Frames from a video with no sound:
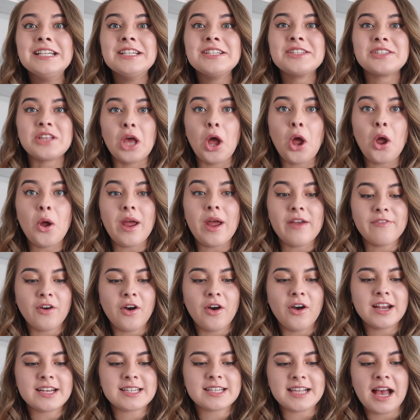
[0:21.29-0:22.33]
So if
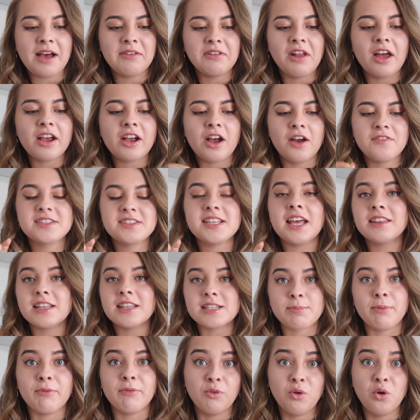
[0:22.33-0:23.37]
I sound like I've said
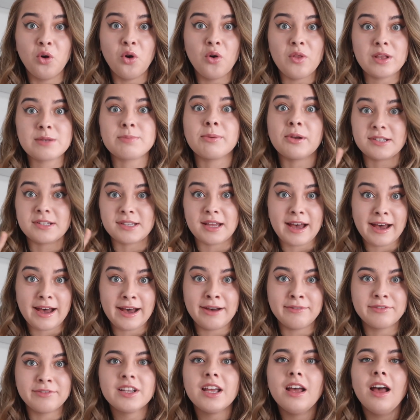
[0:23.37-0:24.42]
this before, that's because I
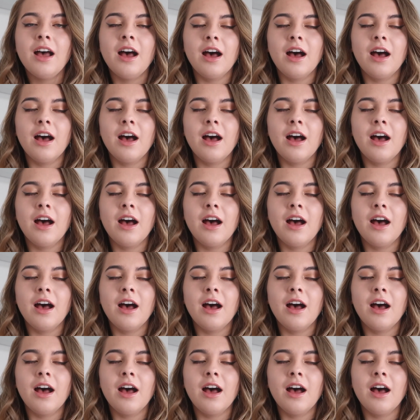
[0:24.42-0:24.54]
have.